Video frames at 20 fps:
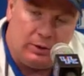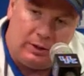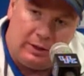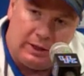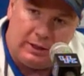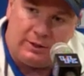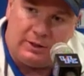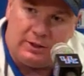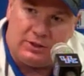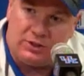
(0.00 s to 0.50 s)

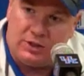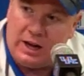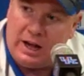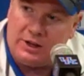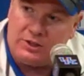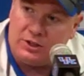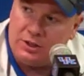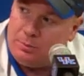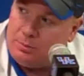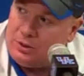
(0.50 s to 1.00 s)
get these
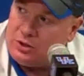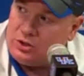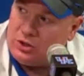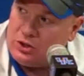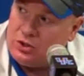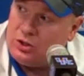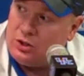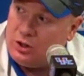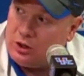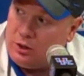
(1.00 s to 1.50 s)
guys in a
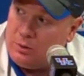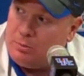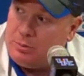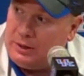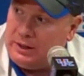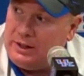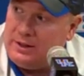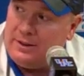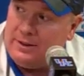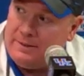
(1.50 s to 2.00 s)
position to
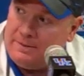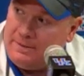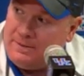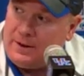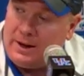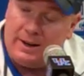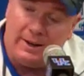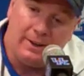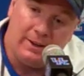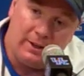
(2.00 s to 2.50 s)
compete and
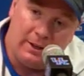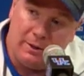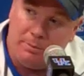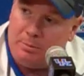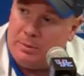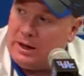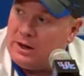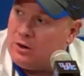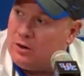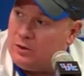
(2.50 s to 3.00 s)
fight and get
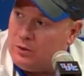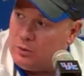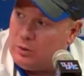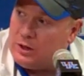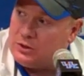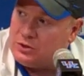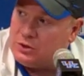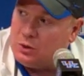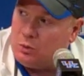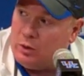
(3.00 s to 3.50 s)
better the
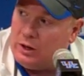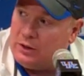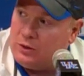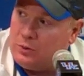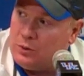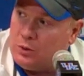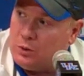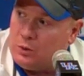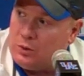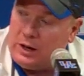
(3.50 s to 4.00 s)
rest of the way
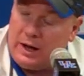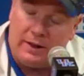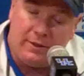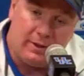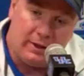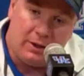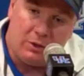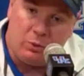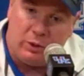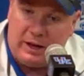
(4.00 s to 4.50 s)
through. I
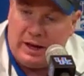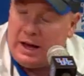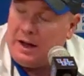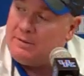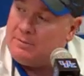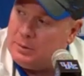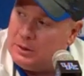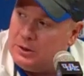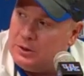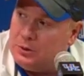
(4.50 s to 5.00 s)
think we
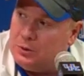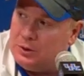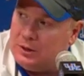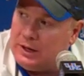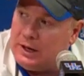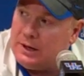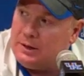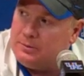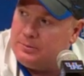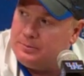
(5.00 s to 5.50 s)
have been doing
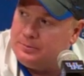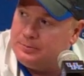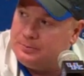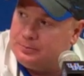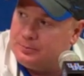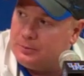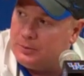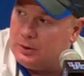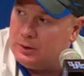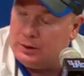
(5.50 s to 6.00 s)
that,
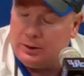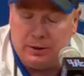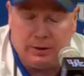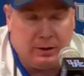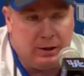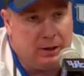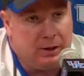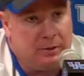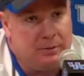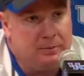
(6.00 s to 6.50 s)
and
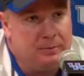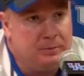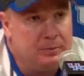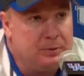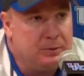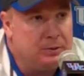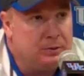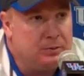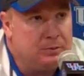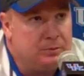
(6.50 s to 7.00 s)

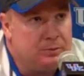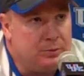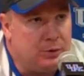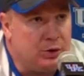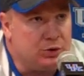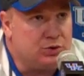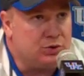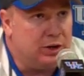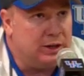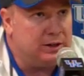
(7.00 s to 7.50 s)

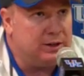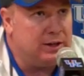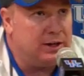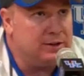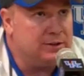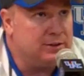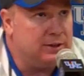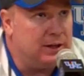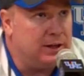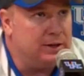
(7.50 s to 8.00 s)
frustrating
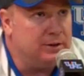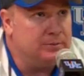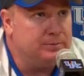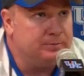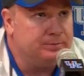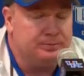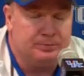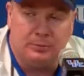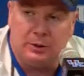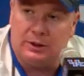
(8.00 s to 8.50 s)
night tonight,
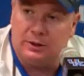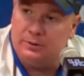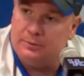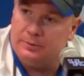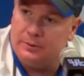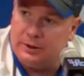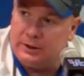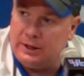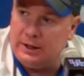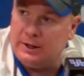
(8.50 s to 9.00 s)
but
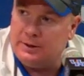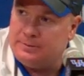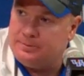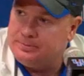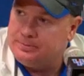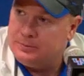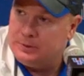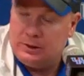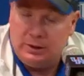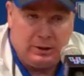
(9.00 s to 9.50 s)
again,
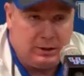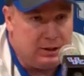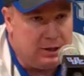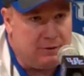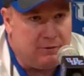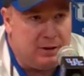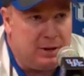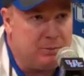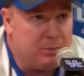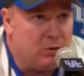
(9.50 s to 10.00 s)

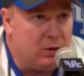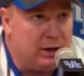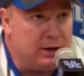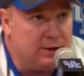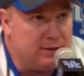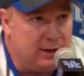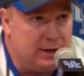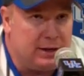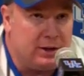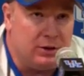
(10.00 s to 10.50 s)
give them
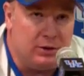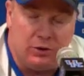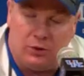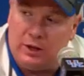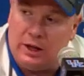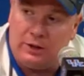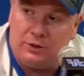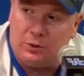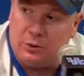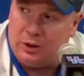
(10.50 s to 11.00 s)
credit. They can do
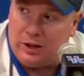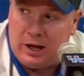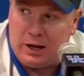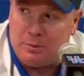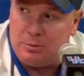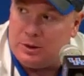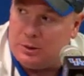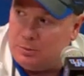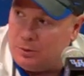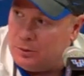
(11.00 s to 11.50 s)
that to a lot
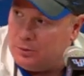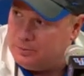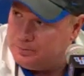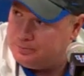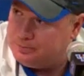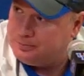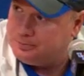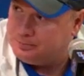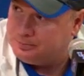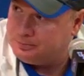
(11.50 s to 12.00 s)

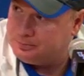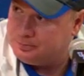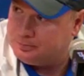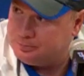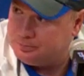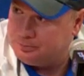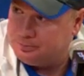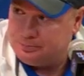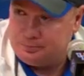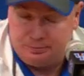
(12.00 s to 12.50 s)

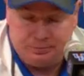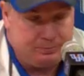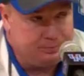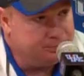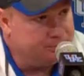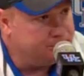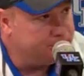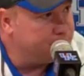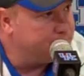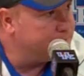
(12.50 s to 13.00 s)
of
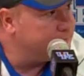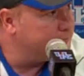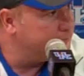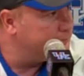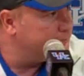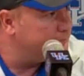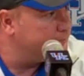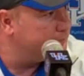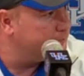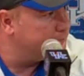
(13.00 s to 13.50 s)

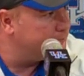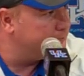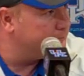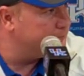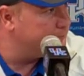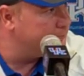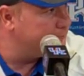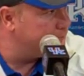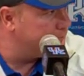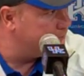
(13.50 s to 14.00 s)

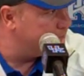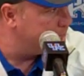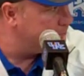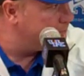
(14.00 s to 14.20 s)
people.